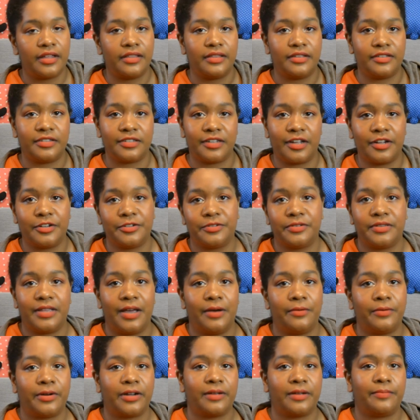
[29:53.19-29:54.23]
the schedule
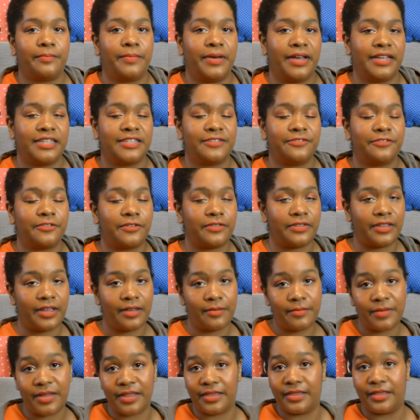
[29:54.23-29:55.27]
that worked best for
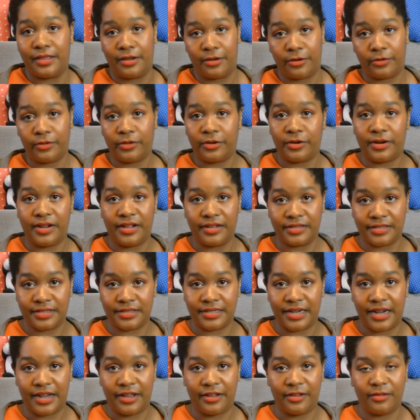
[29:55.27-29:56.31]
them and their learning
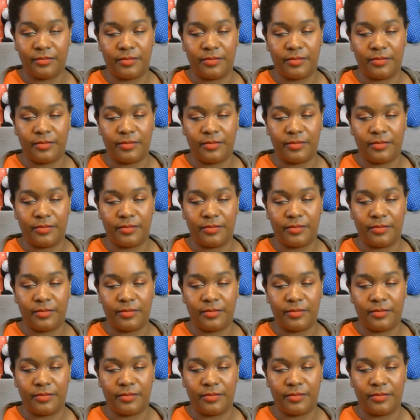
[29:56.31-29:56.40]
style.